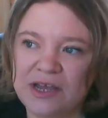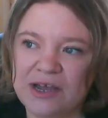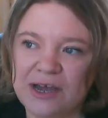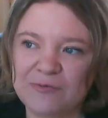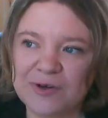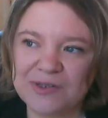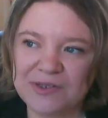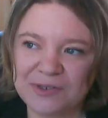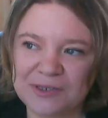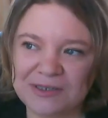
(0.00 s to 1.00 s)
every
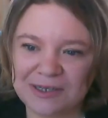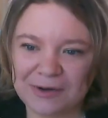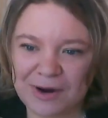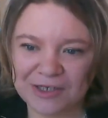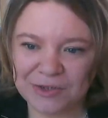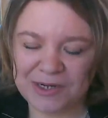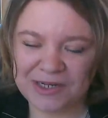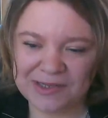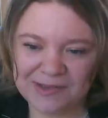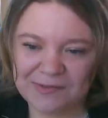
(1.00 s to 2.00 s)
student that
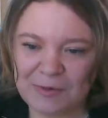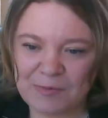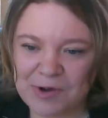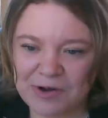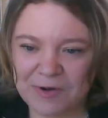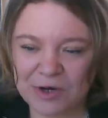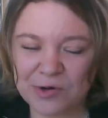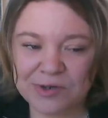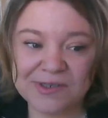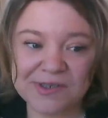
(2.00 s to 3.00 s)
graduates from one of our
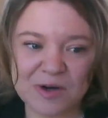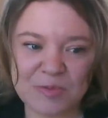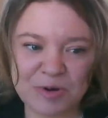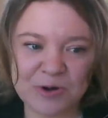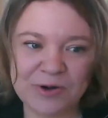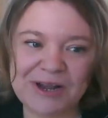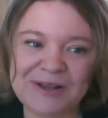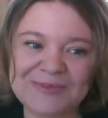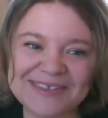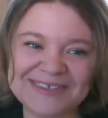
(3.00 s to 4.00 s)
courses or
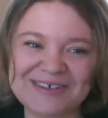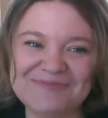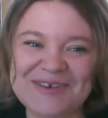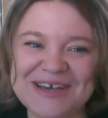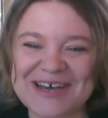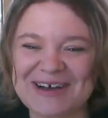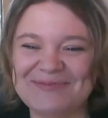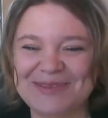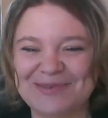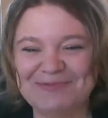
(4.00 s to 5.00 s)
programs then
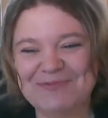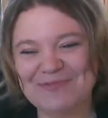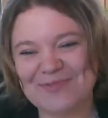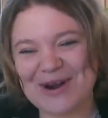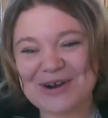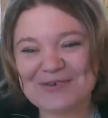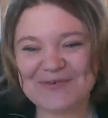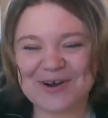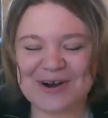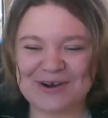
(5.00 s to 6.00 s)
becomes part
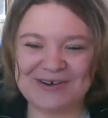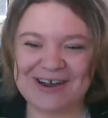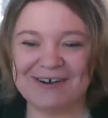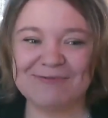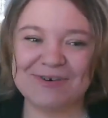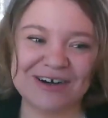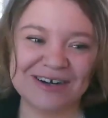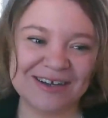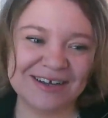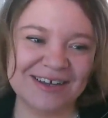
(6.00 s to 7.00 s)
of our
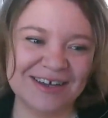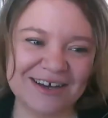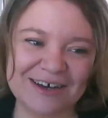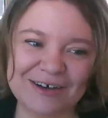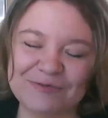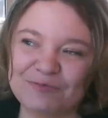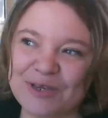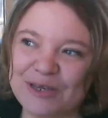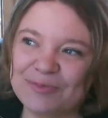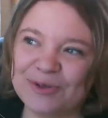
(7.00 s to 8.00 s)
network of
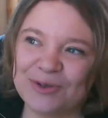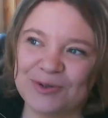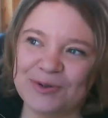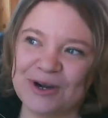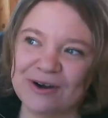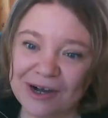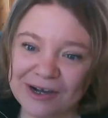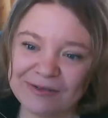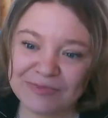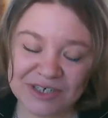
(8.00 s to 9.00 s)
people who are
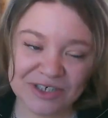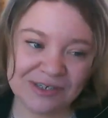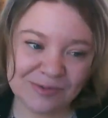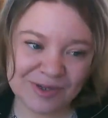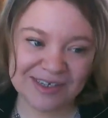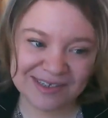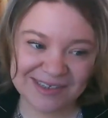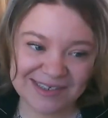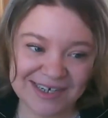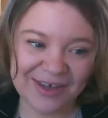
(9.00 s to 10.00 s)
on mission with
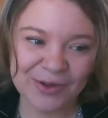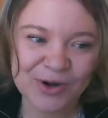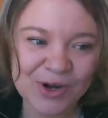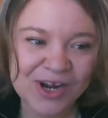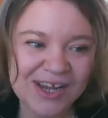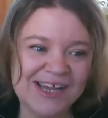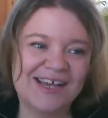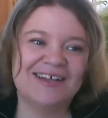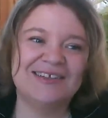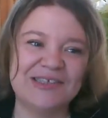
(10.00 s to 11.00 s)
us together.
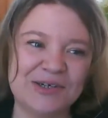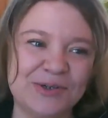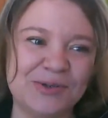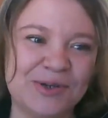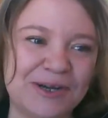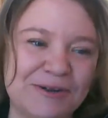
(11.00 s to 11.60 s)
And so